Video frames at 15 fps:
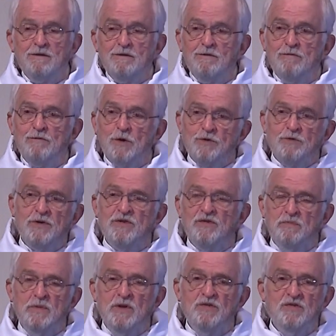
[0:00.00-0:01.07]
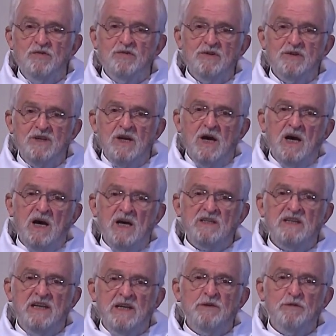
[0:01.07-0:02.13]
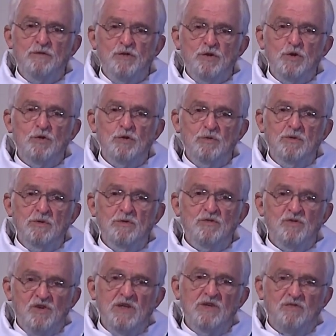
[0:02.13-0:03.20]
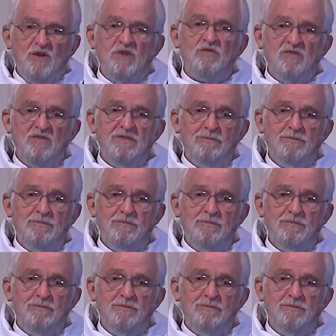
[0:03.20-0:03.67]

For Christmas, God gives you Jesus.